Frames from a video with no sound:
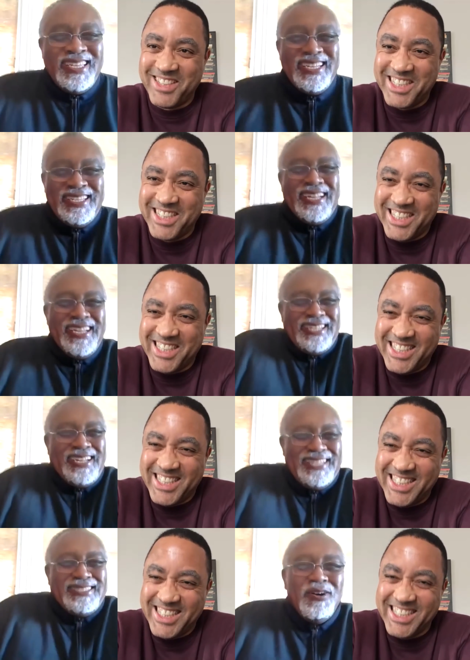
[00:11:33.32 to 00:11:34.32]

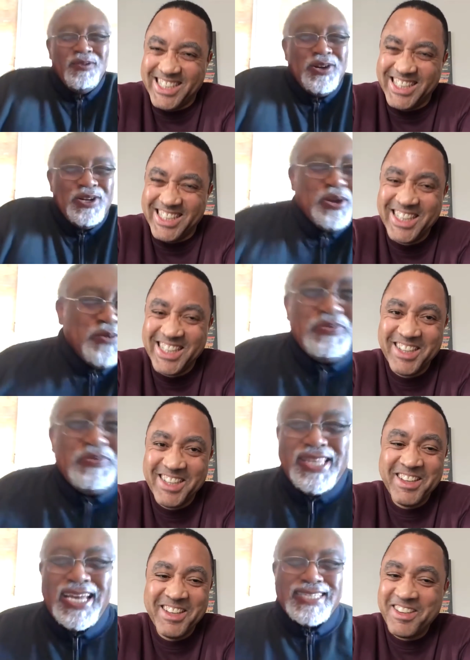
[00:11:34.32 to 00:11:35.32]
Speaker 1: Don't ruin your
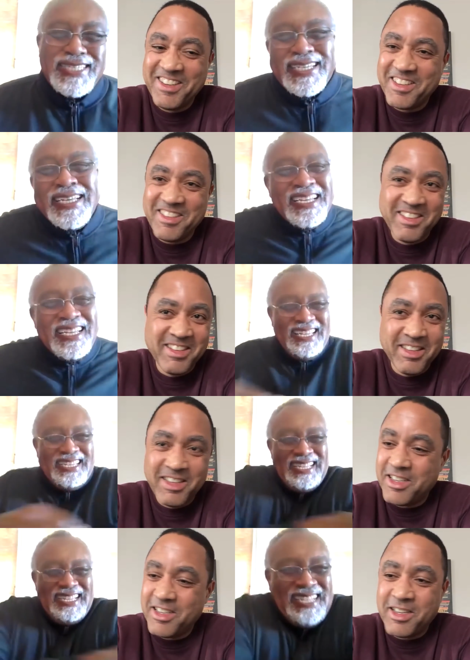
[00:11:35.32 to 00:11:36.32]
Speaker 2: reputation.
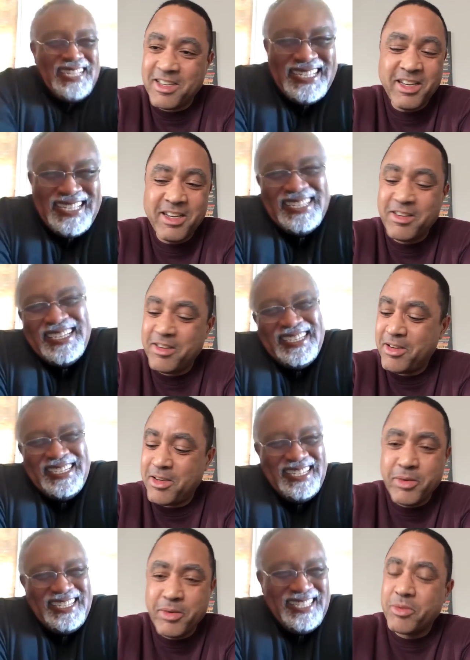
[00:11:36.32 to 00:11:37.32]
I had to, no. It
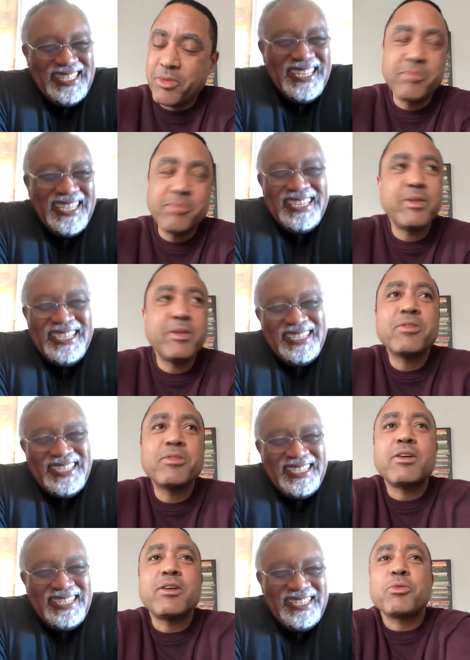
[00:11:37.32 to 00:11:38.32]
was it was because
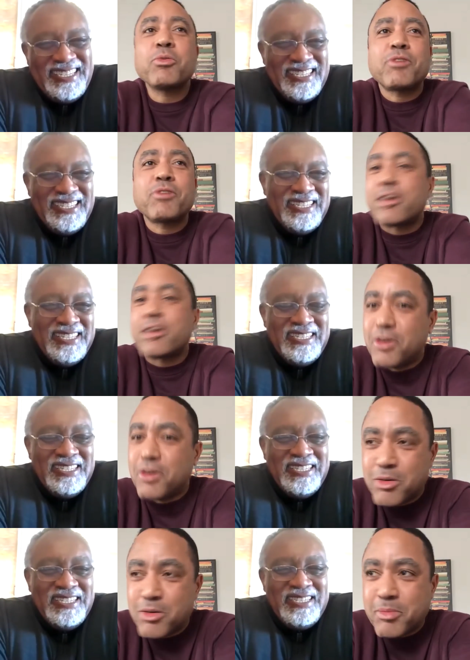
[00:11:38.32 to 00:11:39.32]
yeah, we're stuck at home,
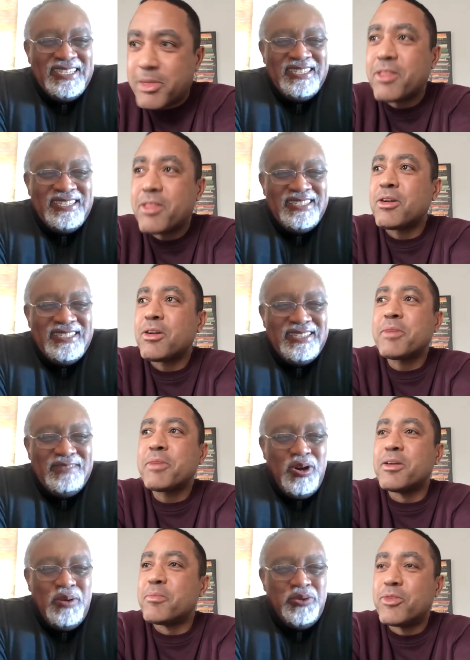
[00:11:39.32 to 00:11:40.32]
and I thought I'm gonna
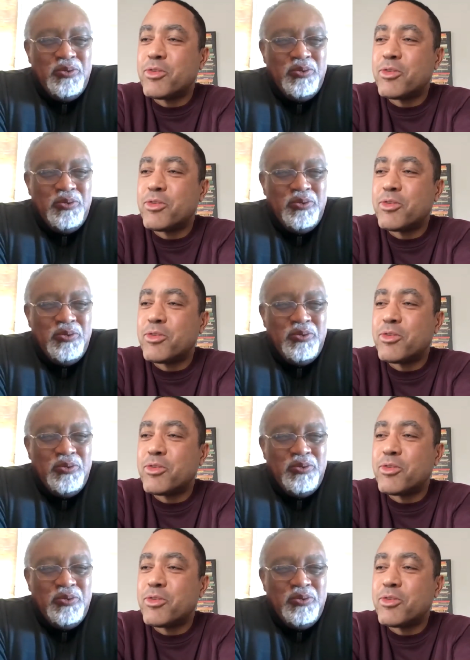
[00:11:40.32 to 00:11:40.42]
Moment do what